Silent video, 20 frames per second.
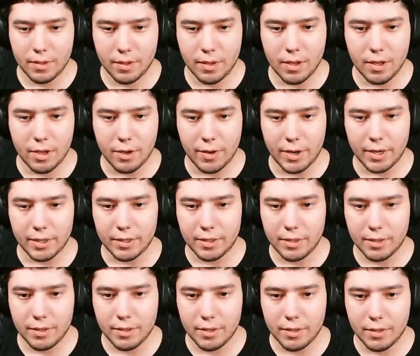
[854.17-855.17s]
Alright.
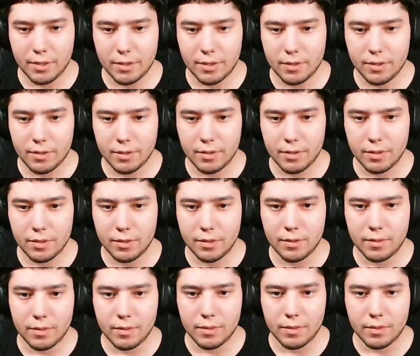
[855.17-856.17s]

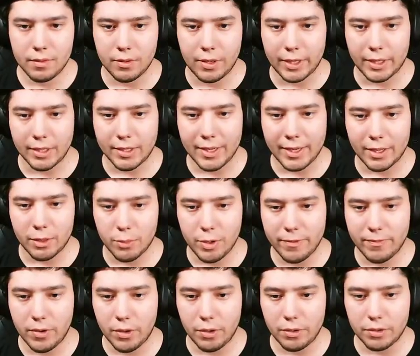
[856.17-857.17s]
So I can take 3
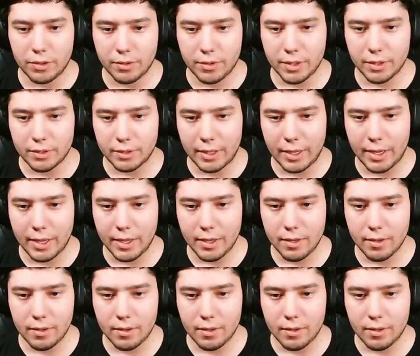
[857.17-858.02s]
photos of this guy.